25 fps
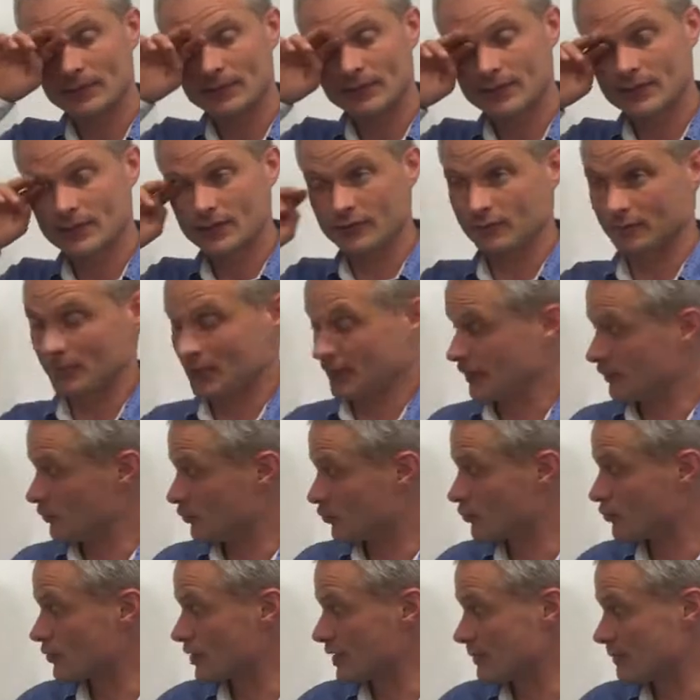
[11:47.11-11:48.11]
that have been
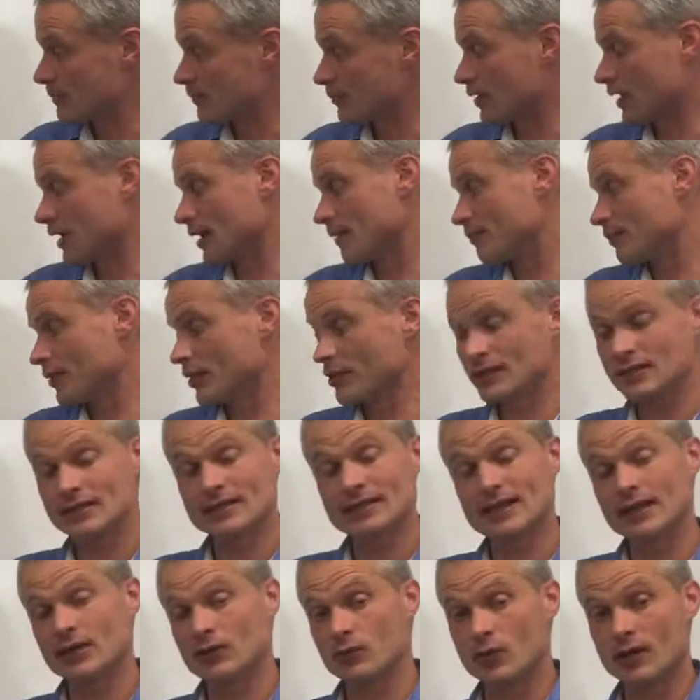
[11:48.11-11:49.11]
already kind of broken
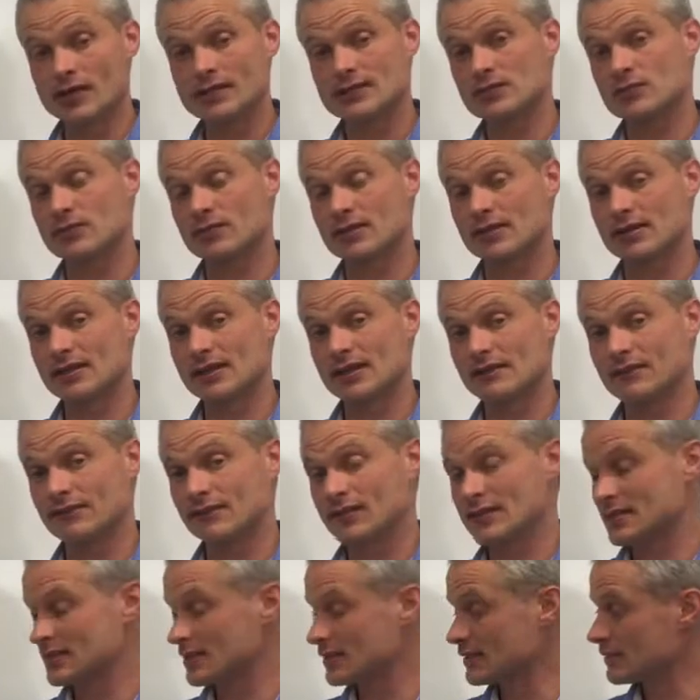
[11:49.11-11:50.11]
down once within their
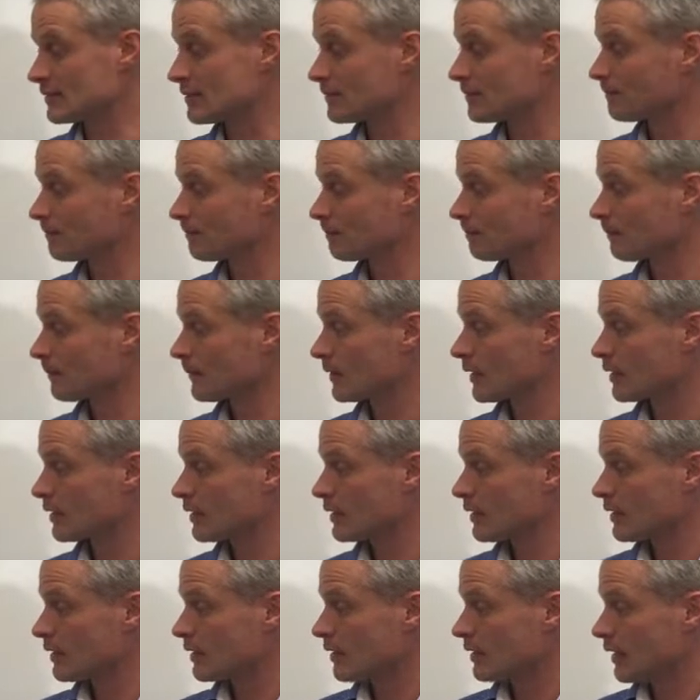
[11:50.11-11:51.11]
feces.
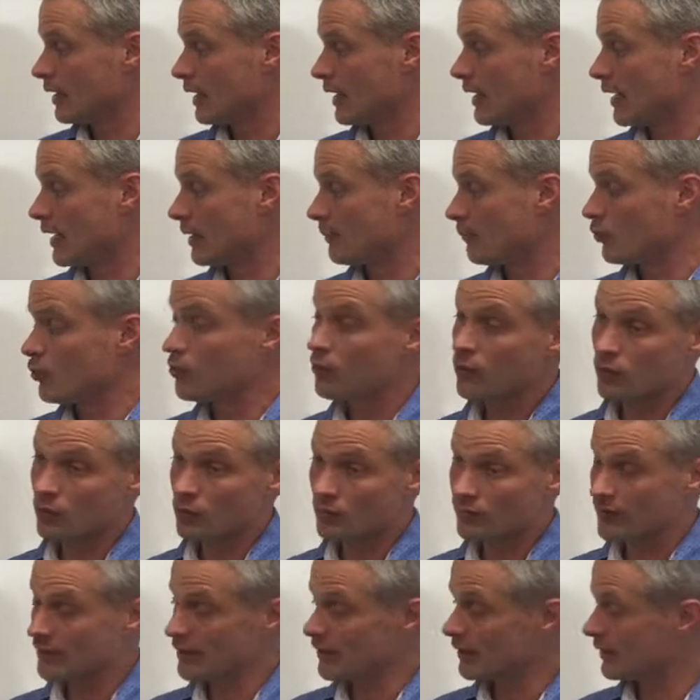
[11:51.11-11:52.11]

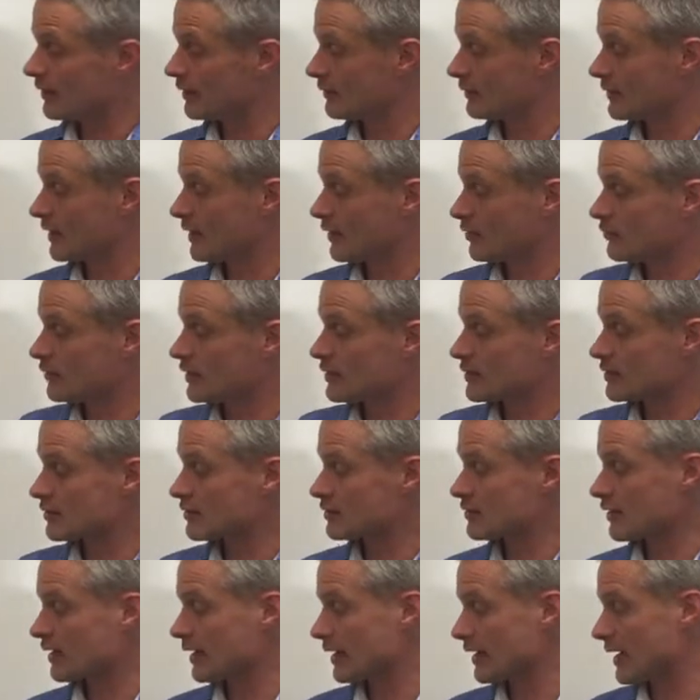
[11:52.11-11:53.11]
Or they're
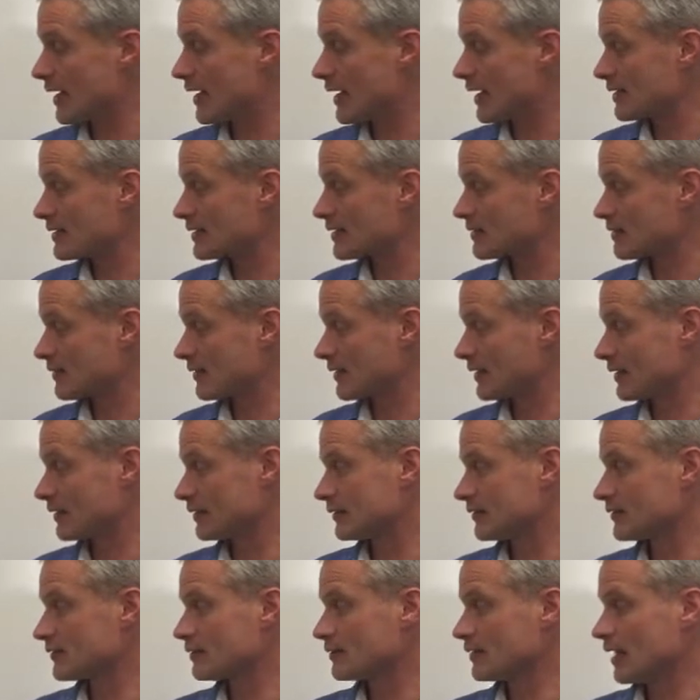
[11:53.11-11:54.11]
creatures like us
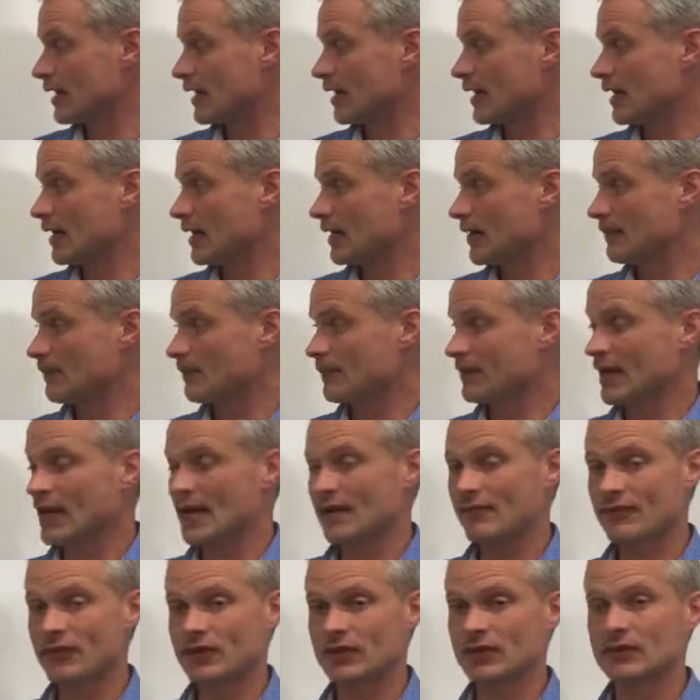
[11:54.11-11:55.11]
that
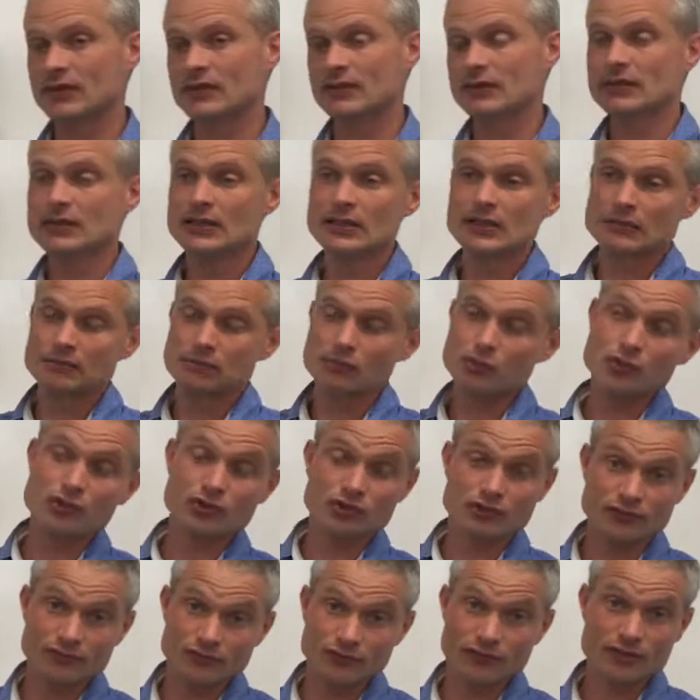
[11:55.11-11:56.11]
have a more
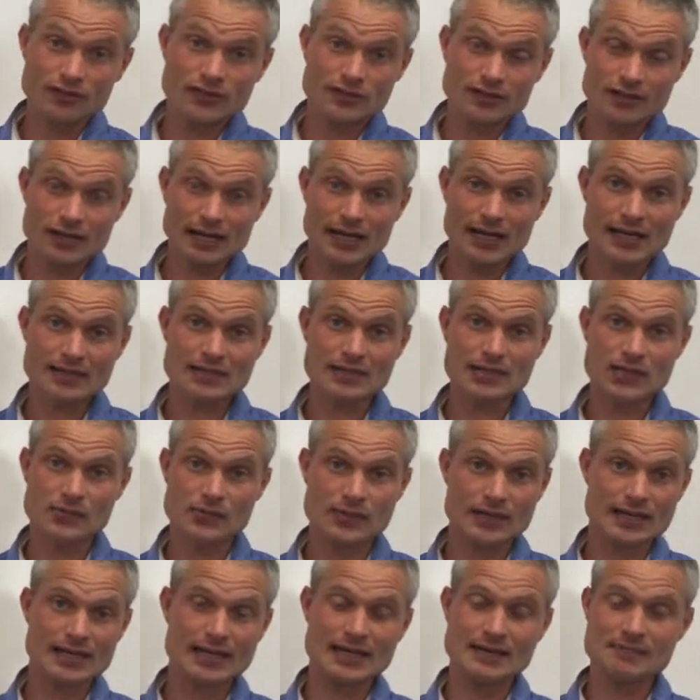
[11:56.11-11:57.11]
diverse diet, so
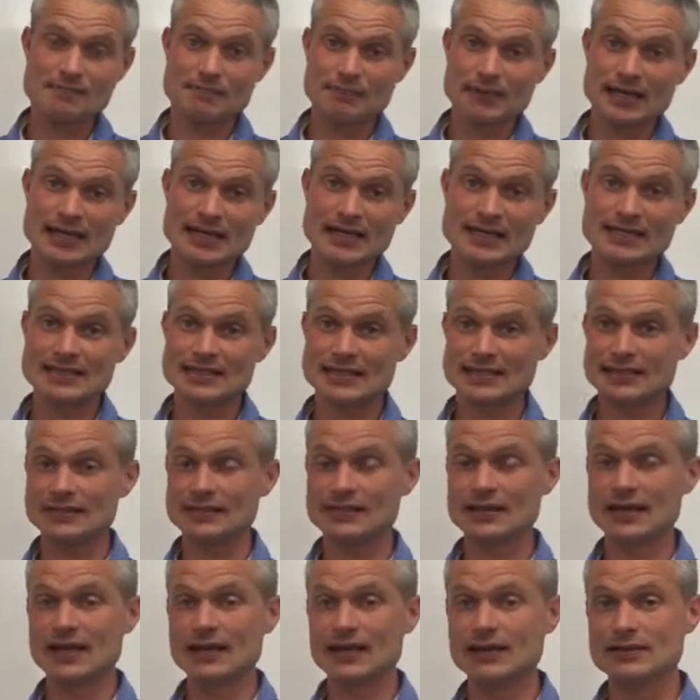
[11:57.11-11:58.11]
we eat meat
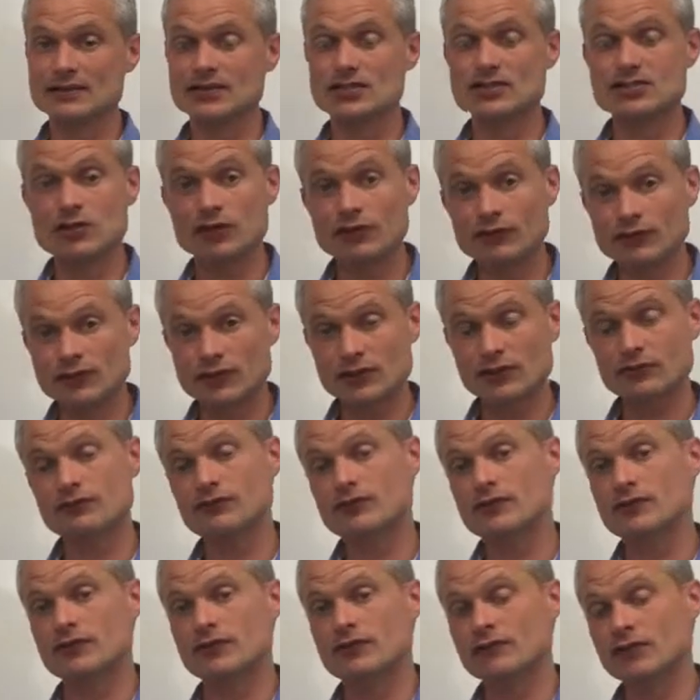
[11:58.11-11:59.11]
and softer
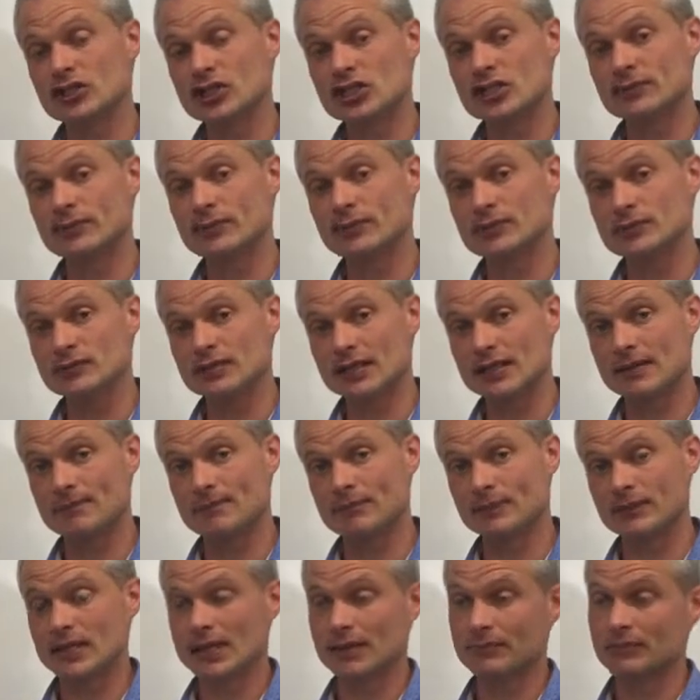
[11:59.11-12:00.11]
fruit and vegetables,
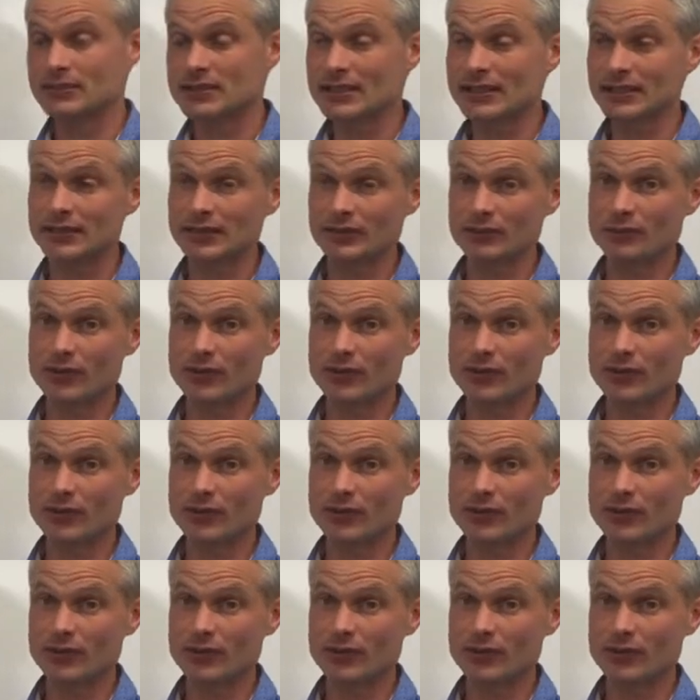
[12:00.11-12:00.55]
and particularly